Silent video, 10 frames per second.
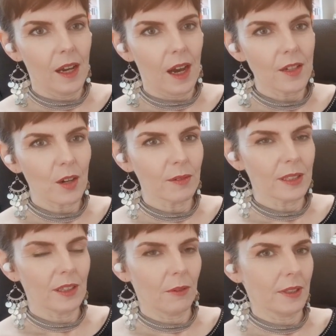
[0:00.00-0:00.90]
I don't
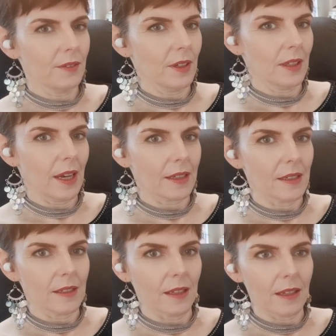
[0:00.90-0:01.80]
really know any of the other
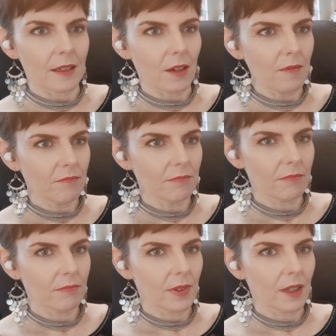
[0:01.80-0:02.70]
actors in this though.
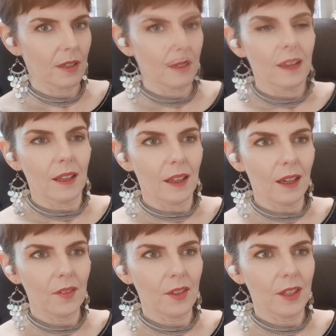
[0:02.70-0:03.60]
I
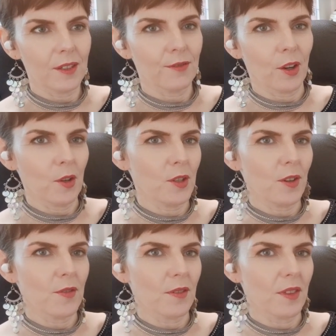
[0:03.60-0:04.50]
love these
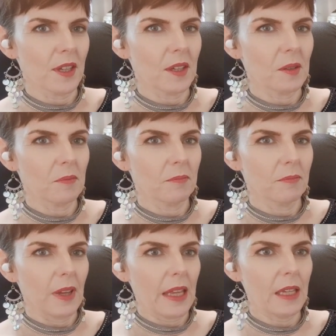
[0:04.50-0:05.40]
photos of the
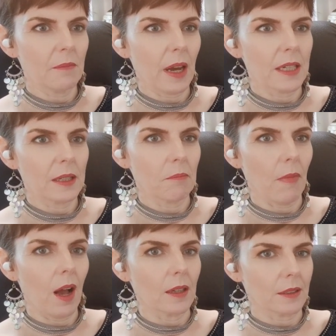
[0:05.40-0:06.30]
enigmatic
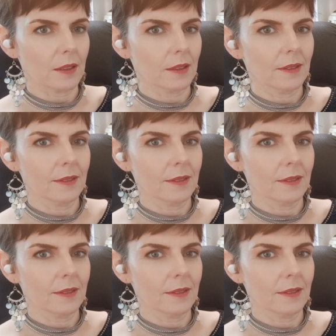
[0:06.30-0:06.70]
monks.